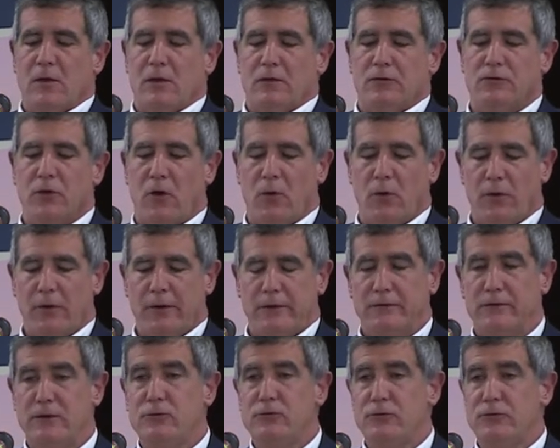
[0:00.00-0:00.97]
So
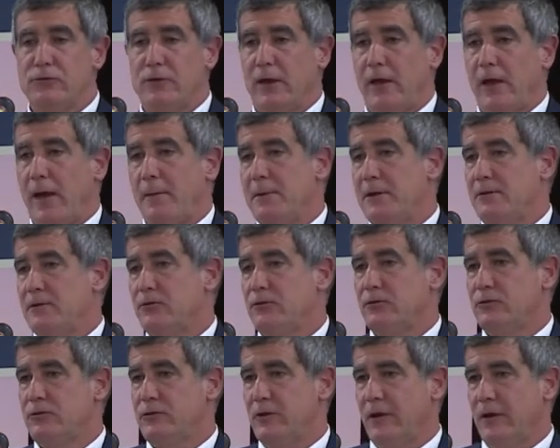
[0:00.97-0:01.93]
it's interesting. I mean, this
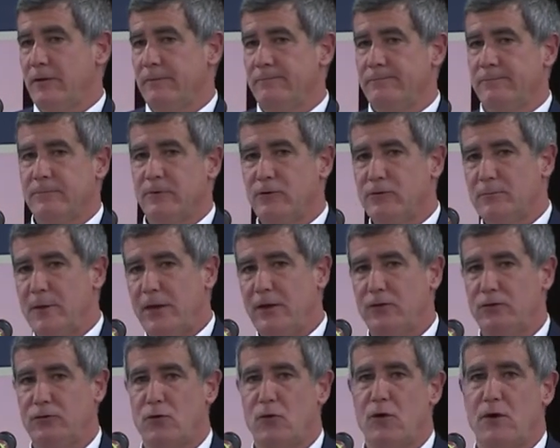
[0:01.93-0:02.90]
is, uh, this is my
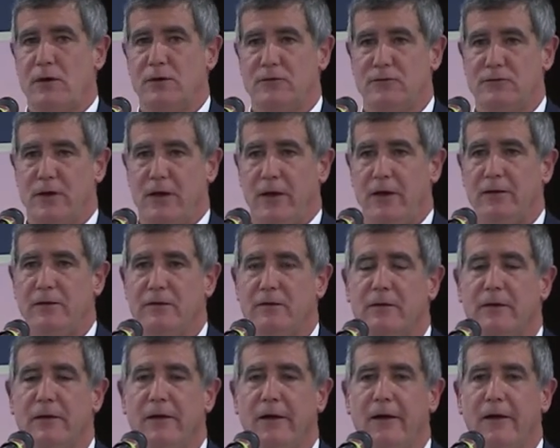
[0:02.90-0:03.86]
historian side.
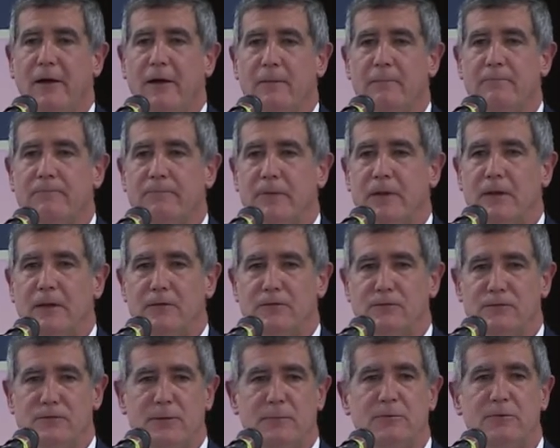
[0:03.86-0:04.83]
Um,
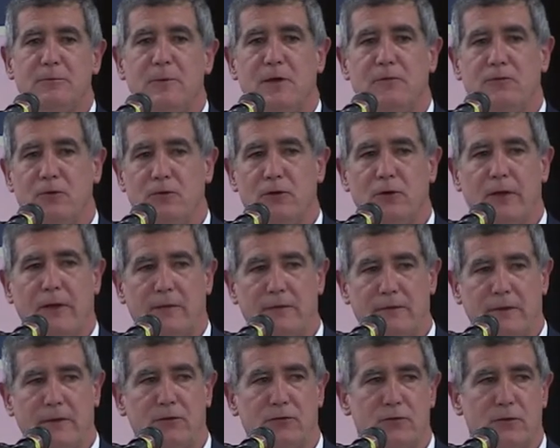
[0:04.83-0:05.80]
it seems to me if you look at
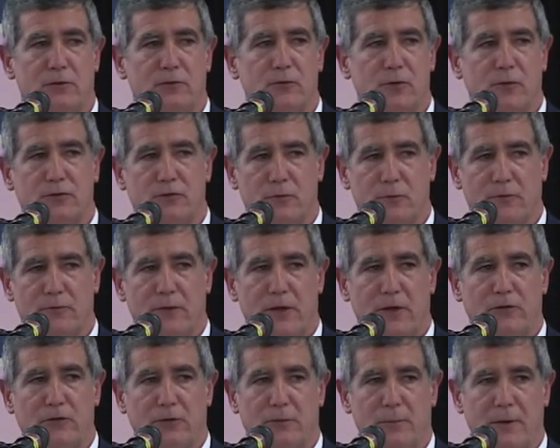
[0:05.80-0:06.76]
the history of Christian
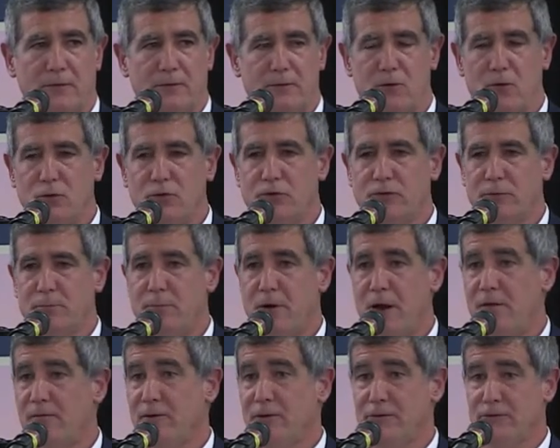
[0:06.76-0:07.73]
reflection about the notions of
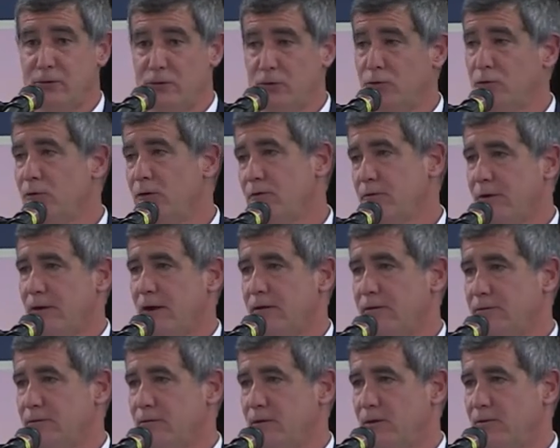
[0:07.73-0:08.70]
providence, there are two different
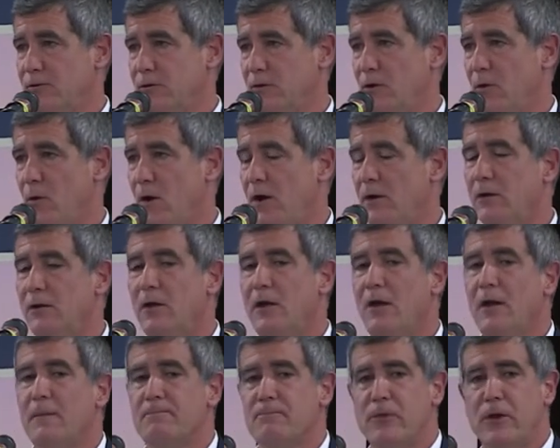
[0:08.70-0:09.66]
kinds of things that go on.
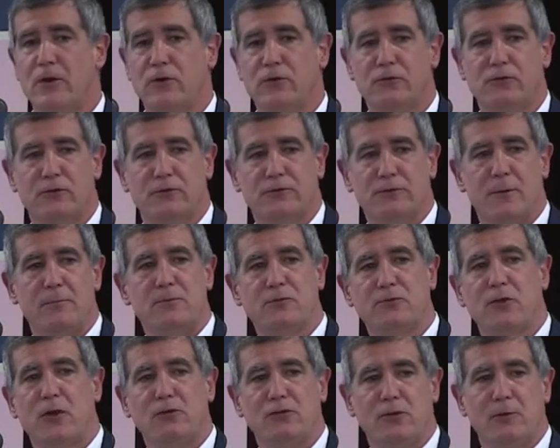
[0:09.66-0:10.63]
There's some
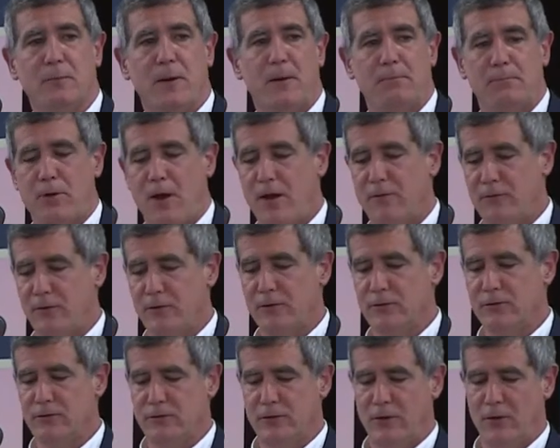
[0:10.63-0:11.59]
discussion about
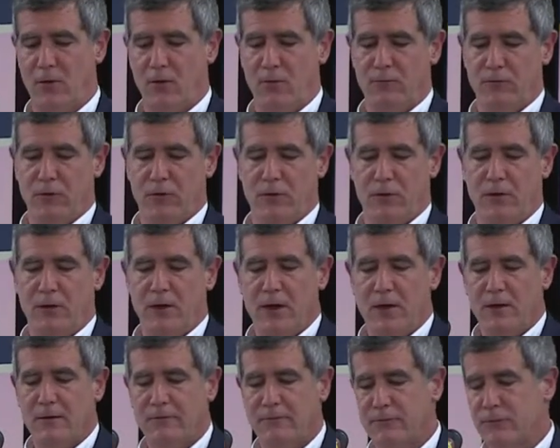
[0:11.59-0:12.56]
providence over
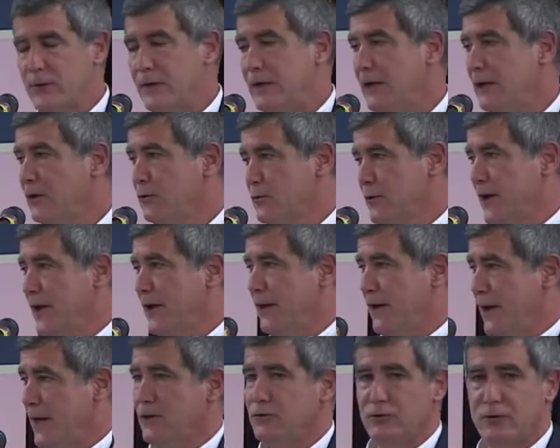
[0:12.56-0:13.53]
free
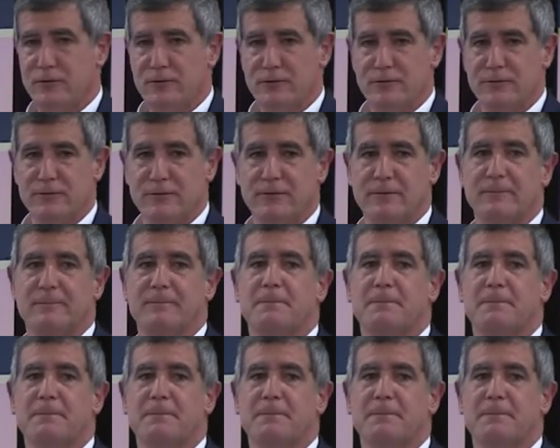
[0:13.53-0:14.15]
created agents.